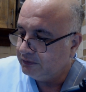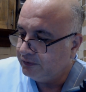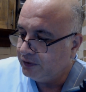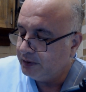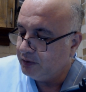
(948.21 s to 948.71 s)

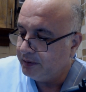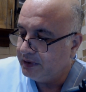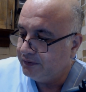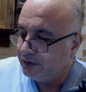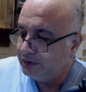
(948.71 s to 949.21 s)
for the
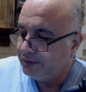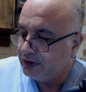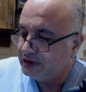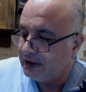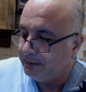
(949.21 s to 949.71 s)
moment. For for
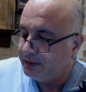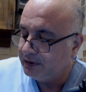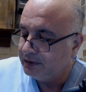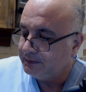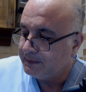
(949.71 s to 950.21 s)

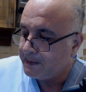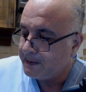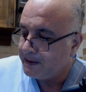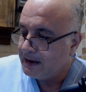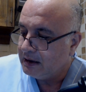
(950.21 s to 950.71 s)
example,
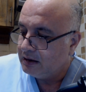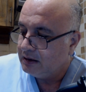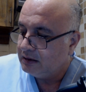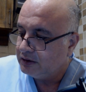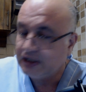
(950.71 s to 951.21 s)

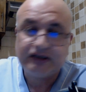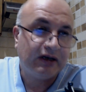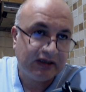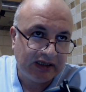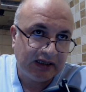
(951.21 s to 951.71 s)
just
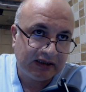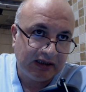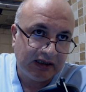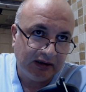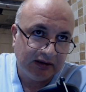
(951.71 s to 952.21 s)
stress test
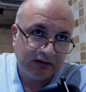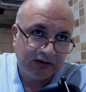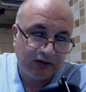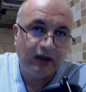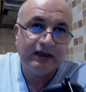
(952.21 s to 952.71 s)
huh?
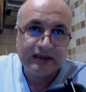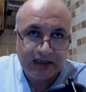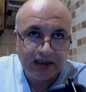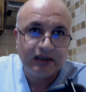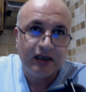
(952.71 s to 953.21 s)
to
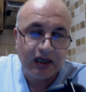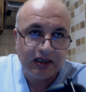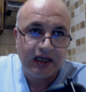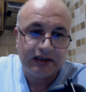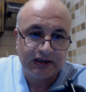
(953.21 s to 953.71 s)
understand an
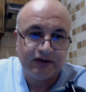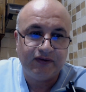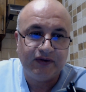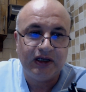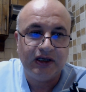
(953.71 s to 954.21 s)
NIA
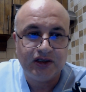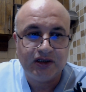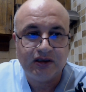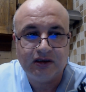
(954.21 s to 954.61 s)
classification.